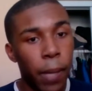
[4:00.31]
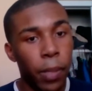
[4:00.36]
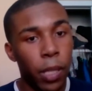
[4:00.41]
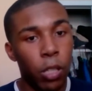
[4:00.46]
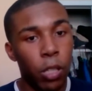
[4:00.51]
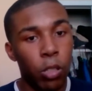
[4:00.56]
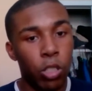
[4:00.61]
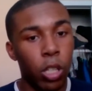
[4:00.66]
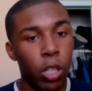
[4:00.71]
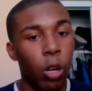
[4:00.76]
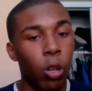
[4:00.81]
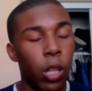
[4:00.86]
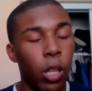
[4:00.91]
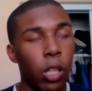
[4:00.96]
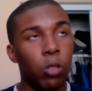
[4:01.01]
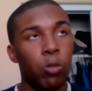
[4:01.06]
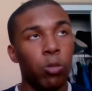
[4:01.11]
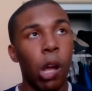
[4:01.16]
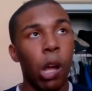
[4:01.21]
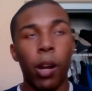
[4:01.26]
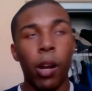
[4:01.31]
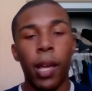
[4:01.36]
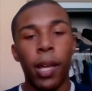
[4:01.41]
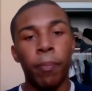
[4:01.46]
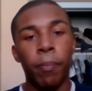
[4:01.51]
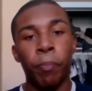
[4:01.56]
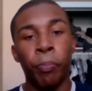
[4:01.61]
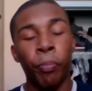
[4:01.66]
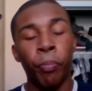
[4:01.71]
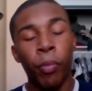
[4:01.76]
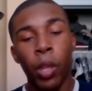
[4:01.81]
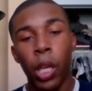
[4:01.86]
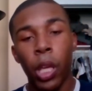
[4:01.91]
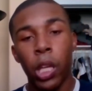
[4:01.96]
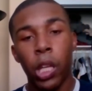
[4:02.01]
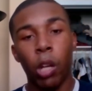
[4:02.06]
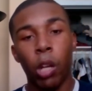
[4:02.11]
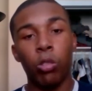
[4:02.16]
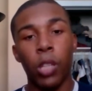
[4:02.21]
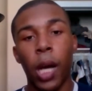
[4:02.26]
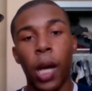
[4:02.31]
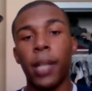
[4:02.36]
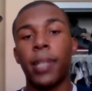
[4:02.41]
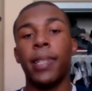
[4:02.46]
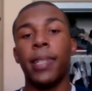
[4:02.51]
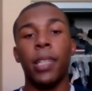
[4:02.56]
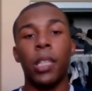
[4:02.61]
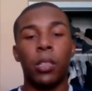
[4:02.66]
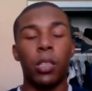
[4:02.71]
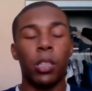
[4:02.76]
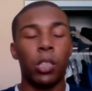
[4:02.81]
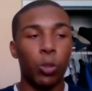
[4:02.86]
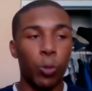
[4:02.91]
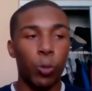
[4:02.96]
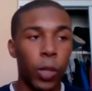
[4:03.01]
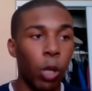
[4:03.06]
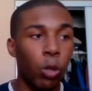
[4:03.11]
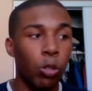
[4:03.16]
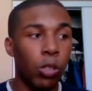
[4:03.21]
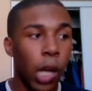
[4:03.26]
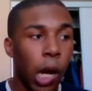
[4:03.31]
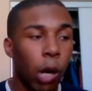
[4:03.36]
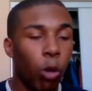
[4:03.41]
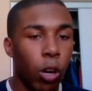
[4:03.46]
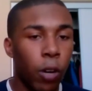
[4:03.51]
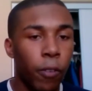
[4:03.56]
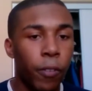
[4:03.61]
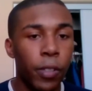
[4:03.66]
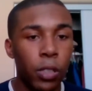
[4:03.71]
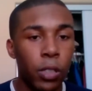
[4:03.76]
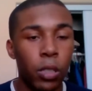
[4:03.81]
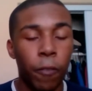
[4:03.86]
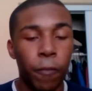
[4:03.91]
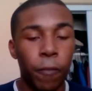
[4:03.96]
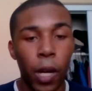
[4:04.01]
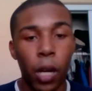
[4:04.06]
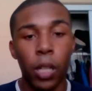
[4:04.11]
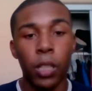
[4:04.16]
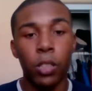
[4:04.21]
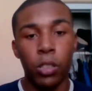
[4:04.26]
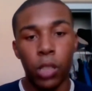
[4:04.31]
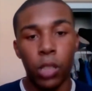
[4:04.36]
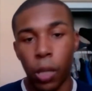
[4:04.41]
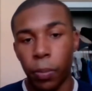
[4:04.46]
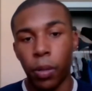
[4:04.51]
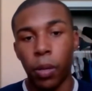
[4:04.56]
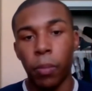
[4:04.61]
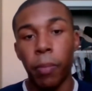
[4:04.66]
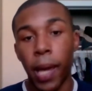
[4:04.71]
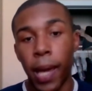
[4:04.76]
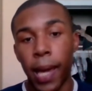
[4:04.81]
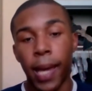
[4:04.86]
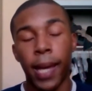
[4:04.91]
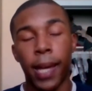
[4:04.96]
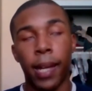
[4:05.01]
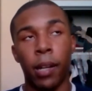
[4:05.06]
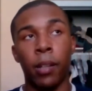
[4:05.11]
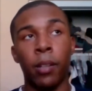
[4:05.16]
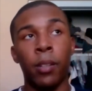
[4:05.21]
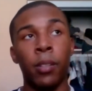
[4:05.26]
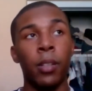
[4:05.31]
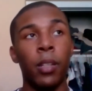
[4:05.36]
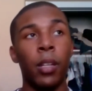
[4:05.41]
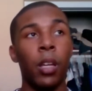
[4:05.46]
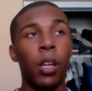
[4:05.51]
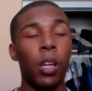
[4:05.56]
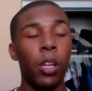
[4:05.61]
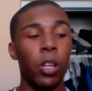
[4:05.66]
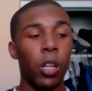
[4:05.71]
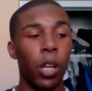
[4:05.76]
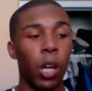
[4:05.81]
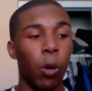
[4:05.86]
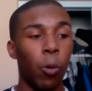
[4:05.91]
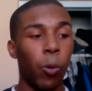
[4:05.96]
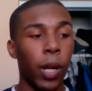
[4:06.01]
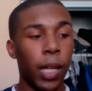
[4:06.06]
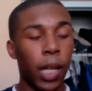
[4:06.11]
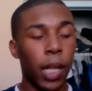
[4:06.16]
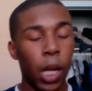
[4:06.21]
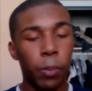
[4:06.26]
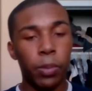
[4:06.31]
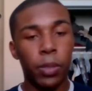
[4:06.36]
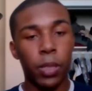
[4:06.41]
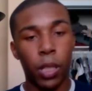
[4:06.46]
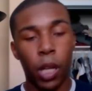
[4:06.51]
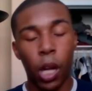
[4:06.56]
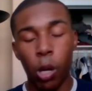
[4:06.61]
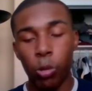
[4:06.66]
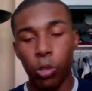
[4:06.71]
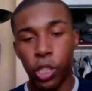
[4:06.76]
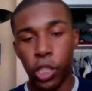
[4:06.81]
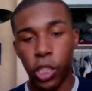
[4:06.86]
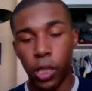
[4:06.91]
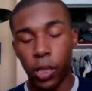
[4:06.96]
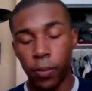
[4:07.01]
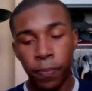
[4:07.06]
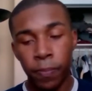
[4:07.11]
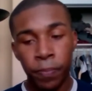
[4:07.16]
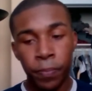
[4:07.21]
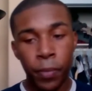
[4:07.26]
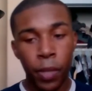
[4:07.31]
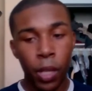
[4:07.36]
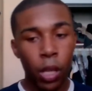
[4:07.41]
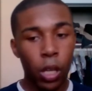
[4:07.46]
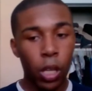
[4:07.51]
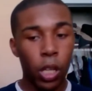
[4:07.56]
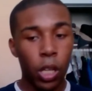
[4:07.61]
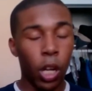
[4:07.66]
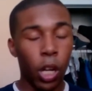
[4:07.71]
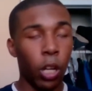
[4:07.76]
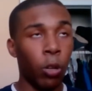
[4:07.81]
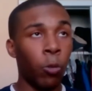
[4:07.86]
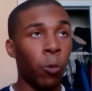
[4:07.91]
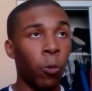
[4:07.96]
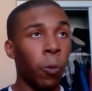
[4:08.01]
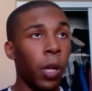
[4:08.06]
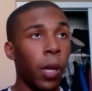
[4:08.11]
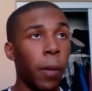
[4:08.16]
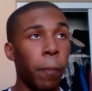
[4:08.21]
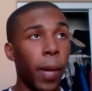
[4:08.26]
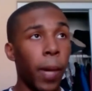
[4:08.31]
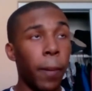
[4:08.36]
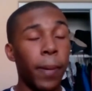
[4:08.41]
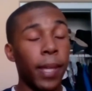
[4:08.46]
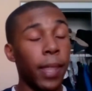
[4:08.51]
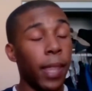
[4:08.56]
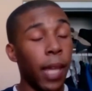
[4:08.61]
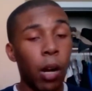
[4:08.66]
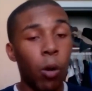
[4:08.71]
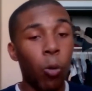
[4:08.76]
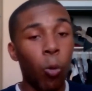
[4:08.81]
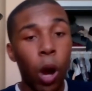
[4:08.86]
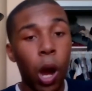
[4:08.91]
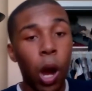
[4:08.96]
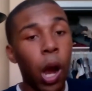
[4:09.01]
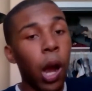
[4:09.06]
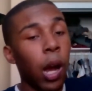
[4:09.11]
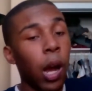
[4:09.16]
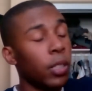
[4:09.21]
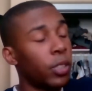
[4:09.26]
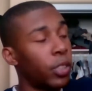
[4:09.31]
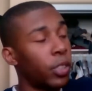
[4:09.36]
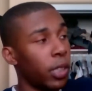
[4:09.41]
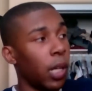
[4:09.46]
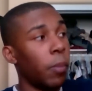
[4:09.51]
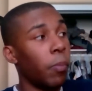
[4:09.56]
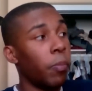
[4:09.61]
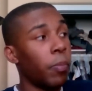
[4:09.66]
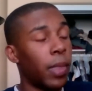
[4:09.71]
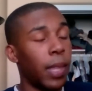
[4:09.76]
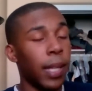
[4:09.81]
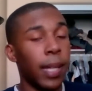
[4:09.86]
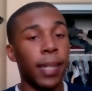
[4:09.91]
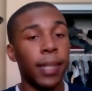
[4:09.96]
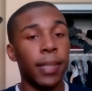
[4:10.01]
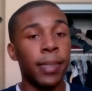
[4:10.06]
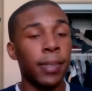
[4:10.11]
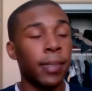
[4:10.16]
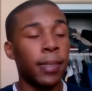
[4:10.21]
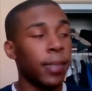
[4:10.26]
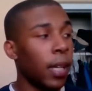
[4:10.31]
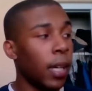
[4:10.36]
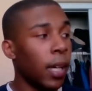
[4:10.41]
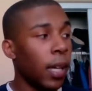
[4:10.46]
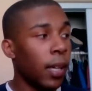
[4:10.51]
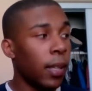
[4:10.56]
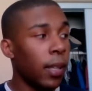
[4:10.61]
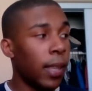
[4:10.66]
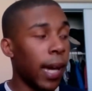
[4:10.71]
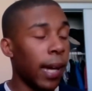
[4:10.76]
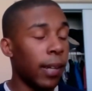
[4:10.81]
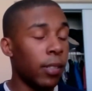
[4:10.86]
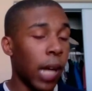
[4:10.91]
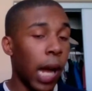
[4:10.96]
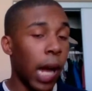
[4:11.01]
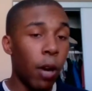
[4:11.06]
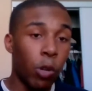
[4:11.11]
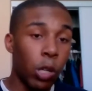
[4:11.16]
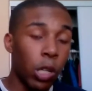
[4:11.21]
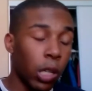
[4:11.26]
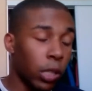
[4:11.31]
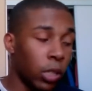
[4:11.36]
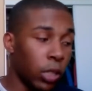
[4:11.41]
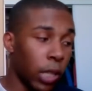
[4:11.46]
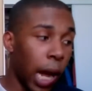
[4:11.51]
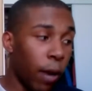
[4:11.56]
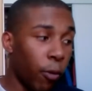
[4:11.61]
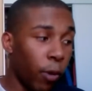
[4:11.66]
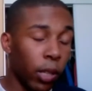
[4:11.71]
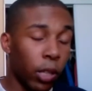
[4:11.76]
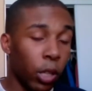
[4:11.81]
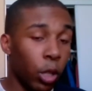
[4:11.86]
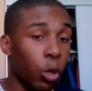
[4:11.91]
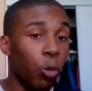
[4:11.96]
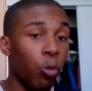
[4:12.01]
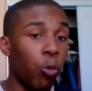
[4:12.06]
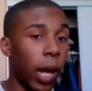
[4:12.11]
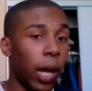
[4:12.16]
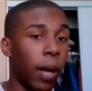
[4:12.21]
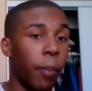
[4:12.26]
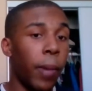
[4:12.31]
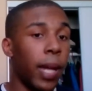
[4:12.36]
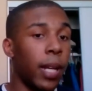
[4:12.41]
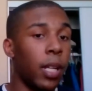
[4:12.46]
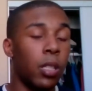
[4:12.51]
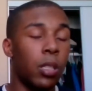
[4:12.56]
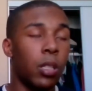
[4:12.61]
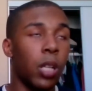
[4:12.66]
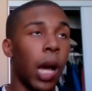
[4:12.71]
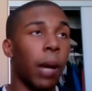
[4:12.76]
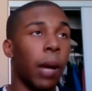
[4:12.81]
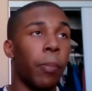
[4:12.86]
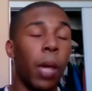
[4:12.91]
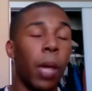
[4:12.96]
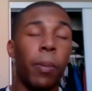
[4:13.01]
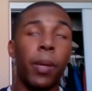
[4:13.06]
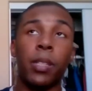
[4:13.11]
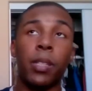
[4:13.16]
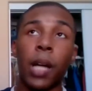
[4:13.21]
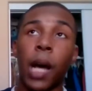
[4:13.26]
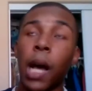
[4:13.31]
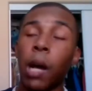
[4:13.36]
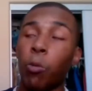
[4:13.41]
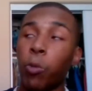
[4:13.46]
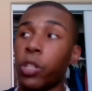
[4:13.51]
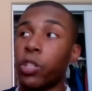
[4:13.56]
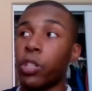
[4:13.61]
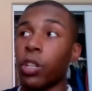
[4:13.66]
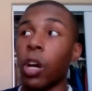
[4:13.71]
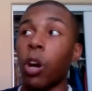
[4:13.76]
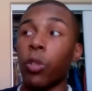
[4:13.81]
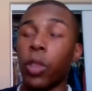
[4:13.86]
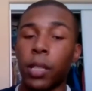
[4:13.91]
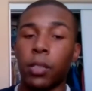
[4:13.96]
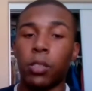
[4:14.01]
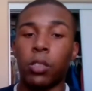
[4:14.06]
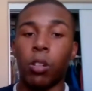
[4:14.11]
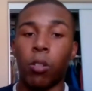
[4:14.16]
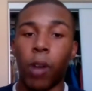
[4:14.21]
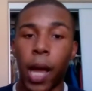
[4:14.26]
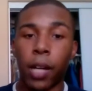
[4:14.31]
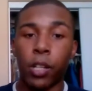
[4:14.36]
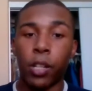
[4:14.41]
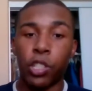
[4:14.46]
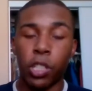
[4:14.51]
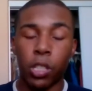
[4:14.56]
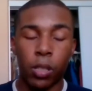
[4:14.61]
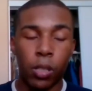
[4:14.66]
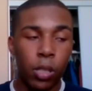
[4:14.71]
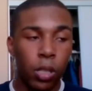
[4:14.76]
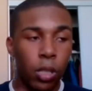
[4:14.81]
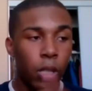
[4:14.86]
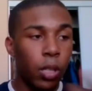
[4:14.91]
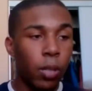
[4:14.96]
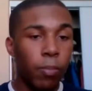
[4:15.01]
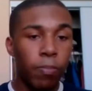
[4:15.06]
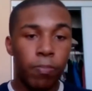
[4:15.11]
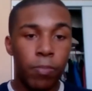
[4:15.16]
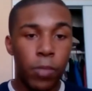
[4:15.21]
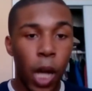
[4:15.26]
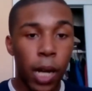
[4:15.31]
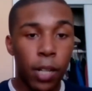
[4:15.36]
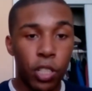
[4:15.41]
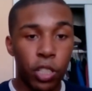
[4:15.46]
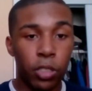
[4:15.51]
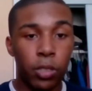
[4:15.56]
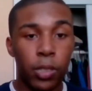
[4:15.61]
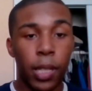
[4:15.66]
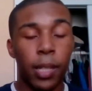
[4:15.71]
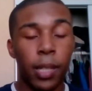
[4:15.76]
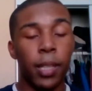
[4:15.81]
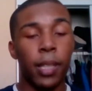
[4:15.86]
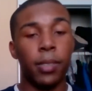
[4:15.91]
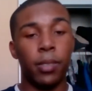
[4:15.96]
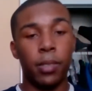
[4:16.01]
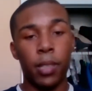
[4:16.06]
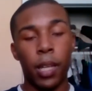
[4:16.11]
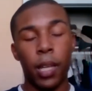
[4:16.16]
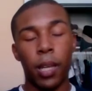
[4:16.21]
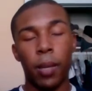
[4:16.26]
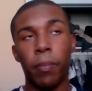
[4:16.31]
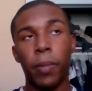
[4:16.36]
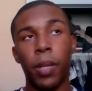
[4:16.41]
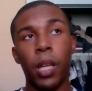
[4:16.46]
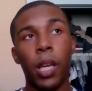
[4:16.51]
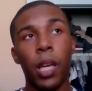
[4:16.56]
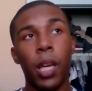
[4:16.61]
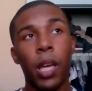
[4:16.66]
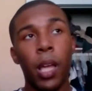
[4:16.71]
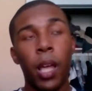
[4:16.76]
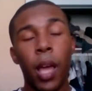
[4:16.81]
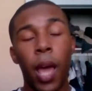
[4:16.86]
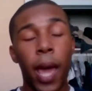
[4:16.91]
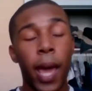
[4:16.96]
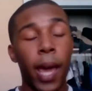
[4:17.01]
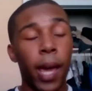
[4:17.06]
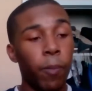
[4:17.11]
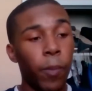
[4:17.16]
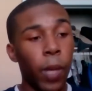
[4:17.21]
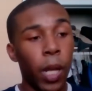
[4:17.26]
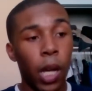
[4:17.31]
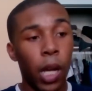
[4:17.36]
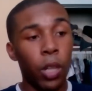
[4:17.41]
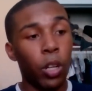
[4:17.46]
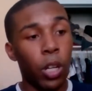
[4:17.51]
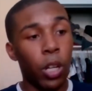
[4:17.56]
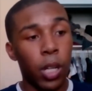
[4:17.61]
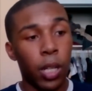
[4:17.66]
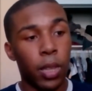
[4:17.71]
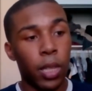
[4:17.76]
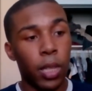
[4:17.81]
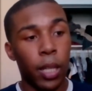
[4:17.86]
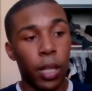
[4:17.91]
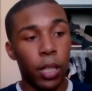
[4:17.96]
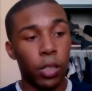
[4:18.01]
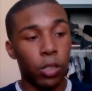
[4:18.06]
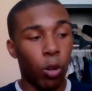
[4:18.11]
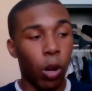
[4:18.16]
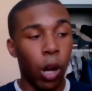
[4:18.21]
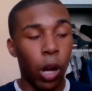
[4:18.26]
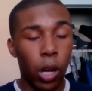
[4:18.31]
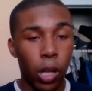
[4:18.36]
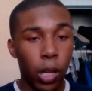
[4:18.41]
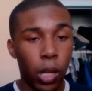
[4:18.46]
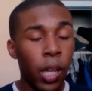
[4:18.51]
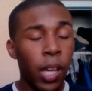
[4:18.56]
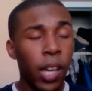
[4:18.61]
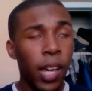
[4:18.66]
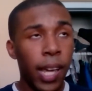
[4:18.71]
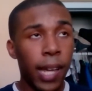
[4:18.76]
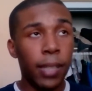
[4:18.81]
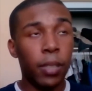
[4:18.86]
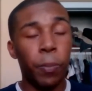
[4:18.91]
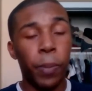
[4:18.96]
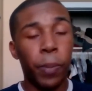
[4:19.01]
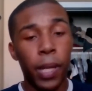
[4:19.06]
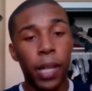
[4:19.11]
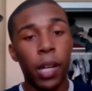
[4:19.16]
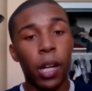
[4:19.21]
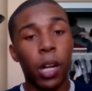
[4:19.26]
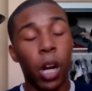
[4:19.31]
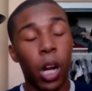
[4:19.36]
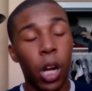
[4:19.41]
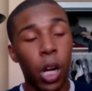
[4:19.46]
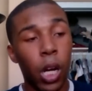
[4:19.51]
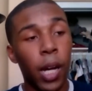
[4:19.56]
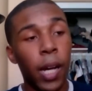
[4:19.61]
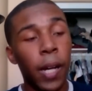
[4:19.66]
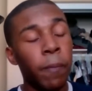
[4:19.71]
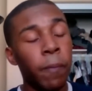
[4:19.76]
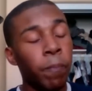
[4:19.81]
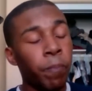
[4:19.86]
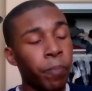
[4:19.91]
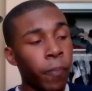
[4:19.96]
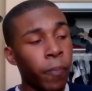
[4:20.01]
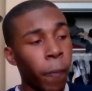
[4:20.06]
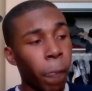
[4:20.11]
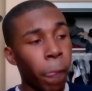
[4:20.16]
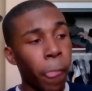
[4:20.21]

maybe you should go this route. And you know, Doc didn't listen, because we know Doc Rivers is a very stubborn man, you know, when it comes to coaching. You know, maybe there were some things that Tyronn Lue recommended to Doc. Maybe, Doc, we should go this direction. Doc just didn't listen to him. And another good thing he's credited, he's a good